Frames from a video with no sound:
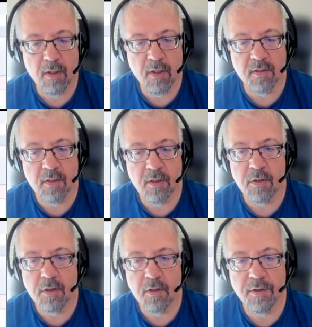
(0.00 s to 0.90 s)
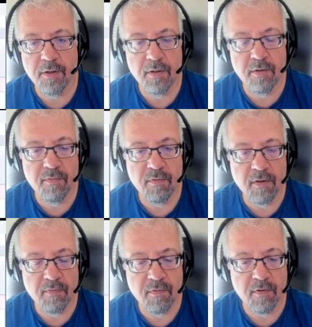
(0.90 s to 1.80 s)
staging layer,
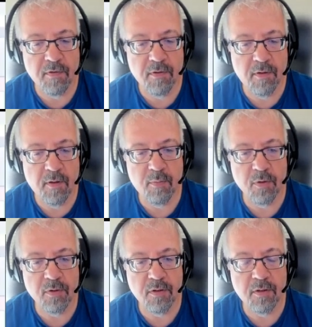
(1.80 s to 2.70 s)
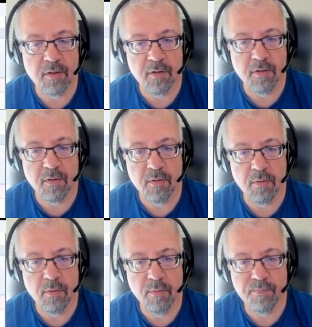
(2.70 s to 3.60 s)
where we import the data
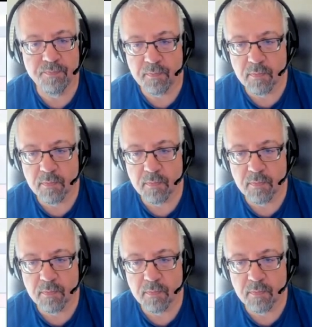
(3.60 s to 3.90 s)
into